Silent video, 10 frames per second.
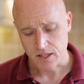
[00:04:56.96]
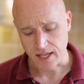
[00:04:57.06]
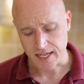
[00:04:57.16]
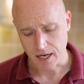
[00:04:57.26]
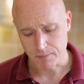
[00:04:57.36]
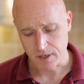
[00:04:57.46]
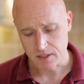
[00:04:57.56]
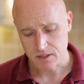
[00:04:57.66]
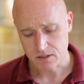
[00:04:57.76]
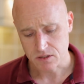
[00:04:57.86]
The um,
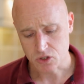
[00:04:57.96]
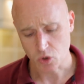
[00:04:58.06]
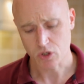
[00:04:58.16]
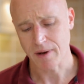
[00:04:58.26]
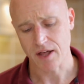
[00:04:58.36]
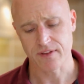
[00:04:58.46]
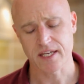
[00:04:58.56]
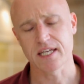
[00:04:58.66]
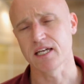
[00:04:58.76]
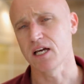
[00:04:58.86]
talk about
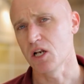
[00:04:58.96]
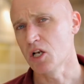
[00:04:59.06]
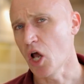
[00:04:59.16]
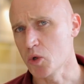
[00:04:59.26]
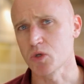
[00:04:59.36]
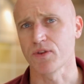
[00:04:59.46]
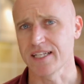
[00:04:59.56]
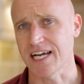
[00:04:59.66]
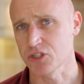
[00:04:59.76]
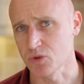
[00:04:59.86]
the load on the
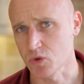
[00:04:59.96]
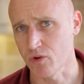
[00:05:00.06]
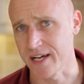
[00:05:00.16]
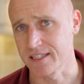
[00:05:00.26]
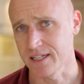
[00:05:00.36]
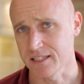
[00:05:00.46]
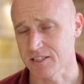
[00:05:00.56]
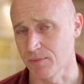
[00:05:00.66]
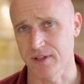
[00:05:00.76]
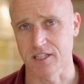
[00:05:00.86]
national grid,
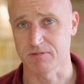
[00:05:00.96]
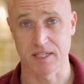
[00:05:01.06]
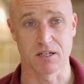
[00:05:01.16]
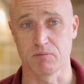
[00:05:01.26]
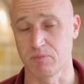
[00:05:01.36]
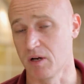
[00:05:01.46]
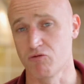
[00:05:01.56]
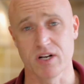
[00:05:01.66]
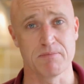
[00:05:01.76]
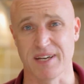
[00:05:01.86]
something that's been a, a
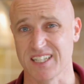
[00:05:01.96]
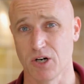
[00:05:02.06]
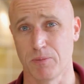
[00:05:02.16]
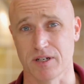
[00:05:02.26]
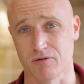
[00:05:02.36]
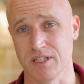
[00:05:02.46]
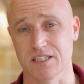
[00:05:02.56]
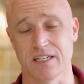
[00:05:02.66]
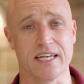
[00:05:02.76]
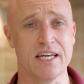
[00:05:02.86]
really big topic
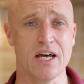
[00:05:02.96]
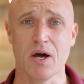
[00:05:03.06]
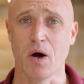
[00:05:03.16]
recently.